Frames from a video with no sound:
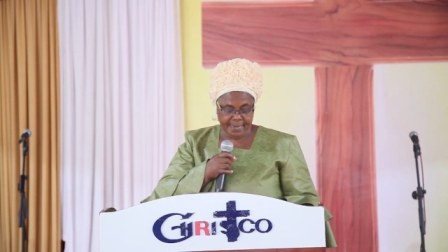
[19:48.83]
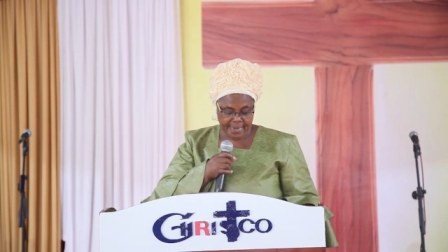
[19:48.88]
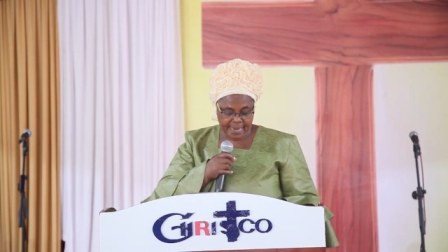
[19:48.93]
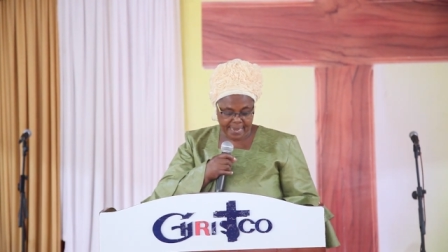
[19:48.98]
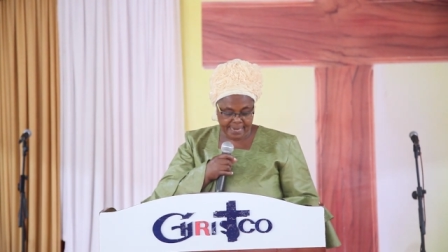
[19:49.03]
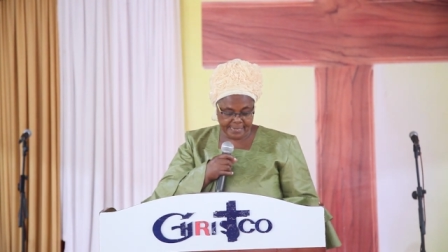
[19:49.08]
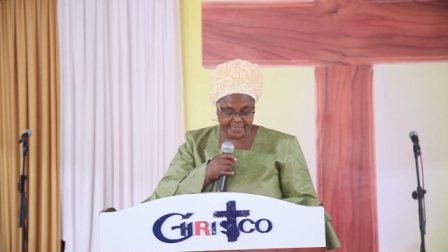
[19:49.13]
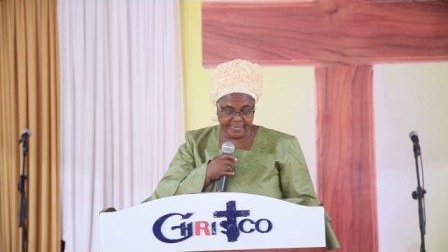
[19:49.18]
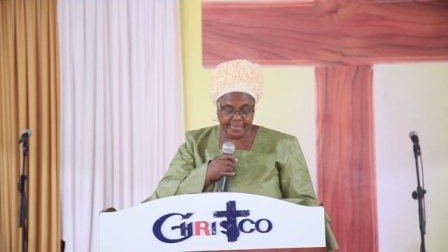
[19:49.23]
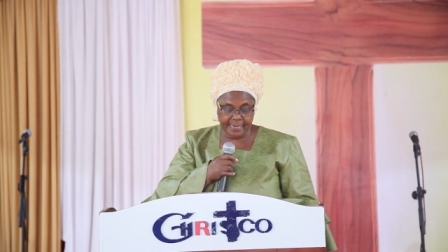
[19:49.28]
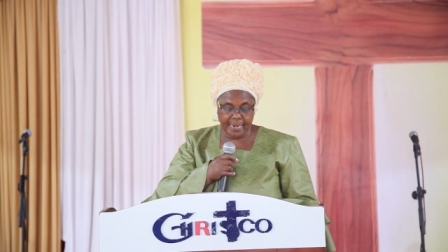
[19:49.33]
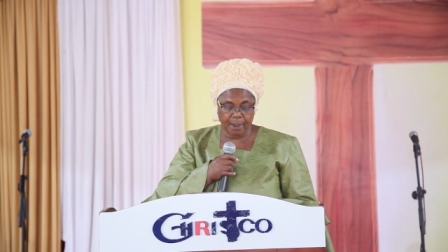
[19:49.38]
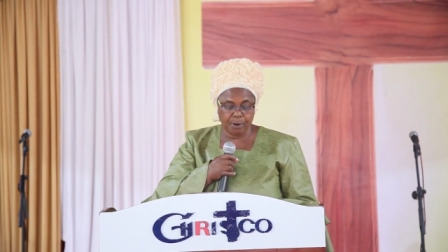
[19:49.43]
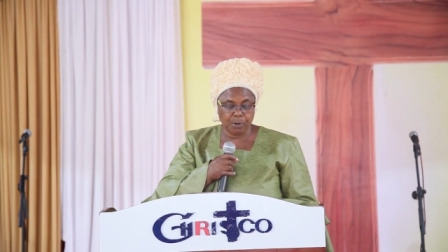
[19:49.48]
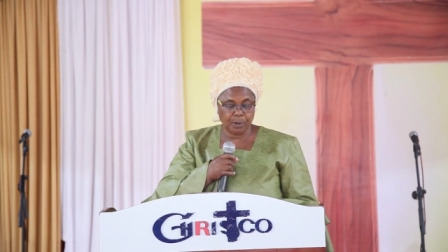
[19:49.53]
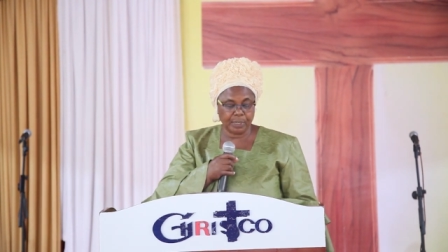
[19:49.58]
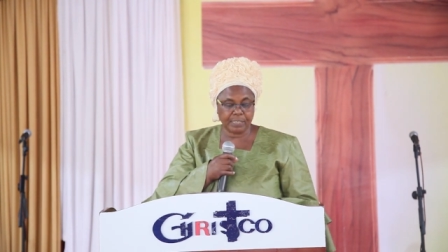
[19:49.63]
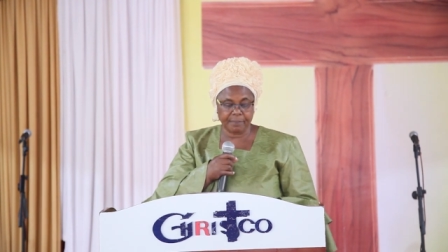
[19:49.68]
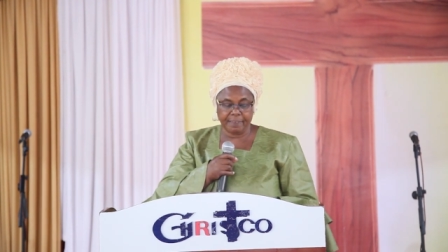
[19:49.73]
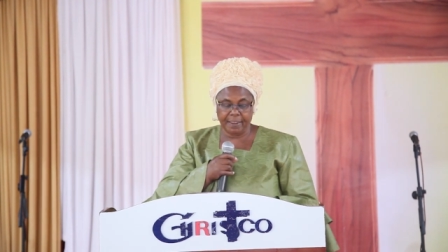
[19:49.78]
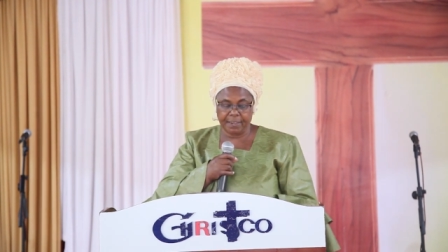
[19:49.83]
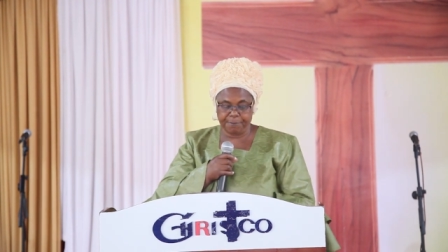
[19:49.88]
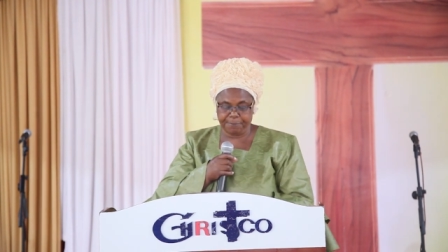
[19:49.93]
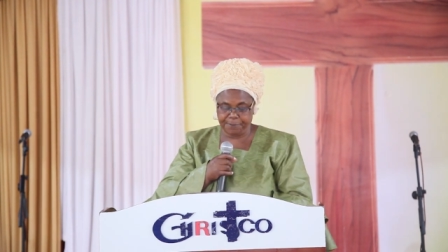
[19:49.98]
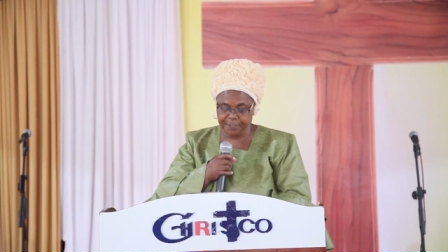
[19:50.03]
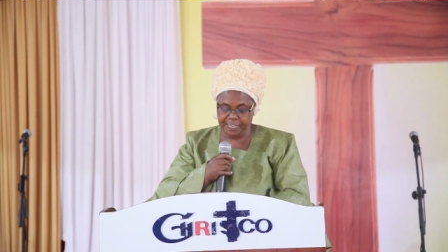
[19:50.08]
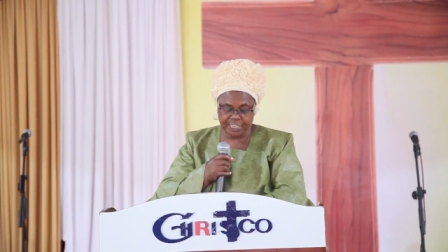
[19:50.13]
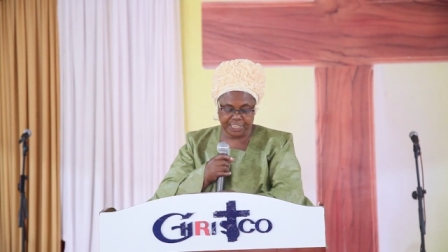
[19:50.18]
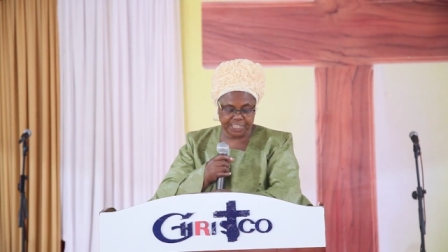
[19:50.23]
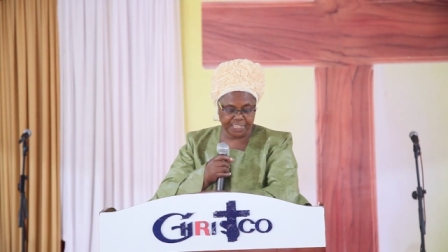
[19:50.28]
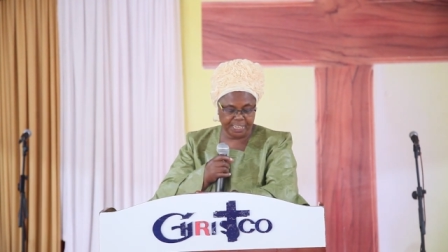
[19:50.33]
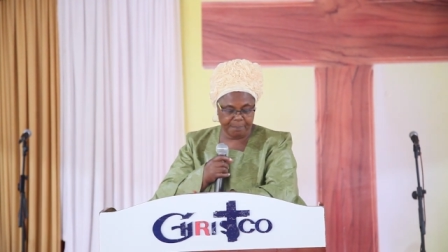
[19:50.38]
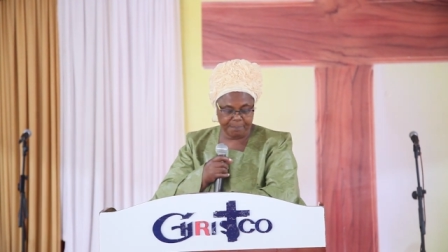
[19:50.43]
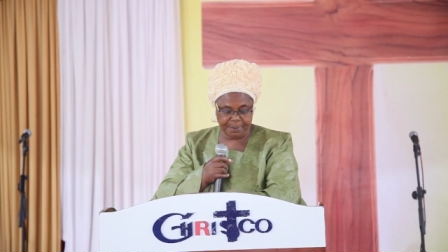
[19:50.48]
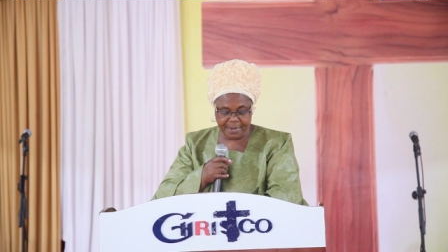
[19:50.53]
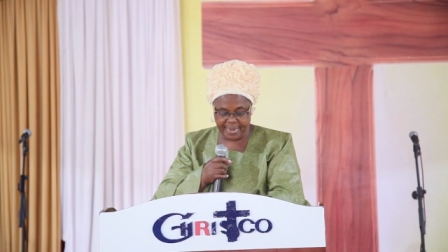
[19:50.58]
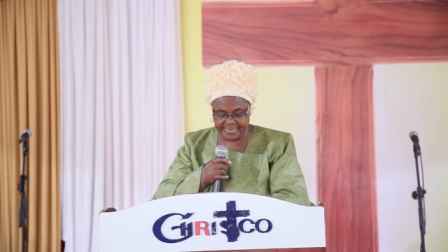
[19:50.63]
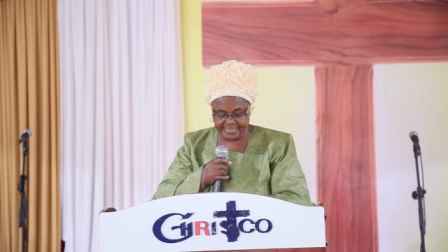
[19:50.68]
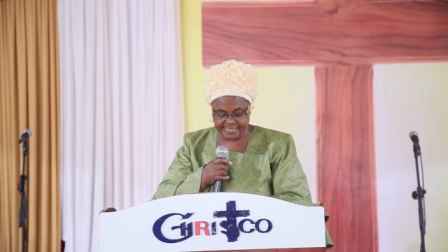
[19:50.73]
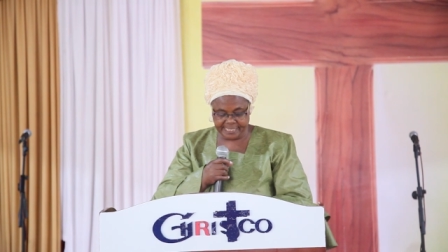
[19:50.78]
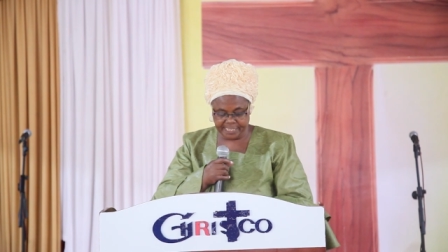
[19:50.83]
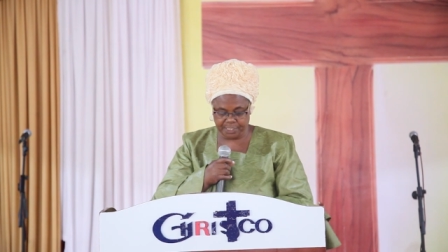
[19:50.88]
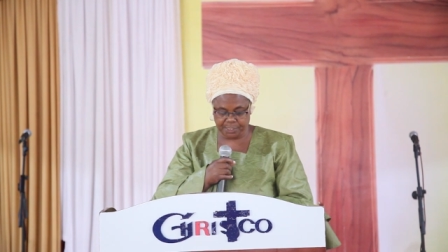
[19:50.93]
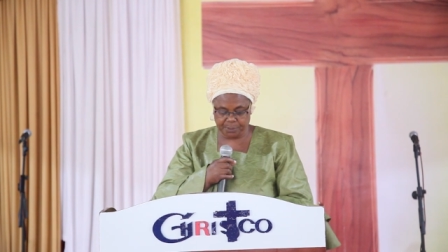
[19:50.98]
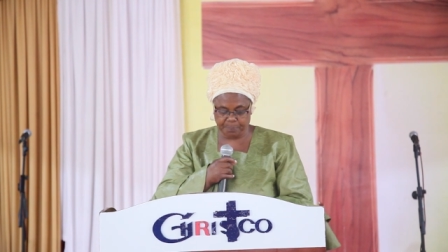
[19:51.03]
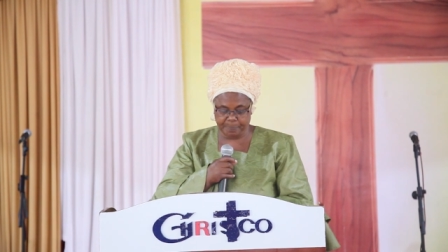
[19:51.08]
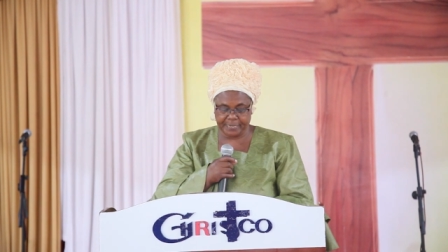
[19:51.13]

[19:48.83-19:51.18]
until I will not even finish the branches.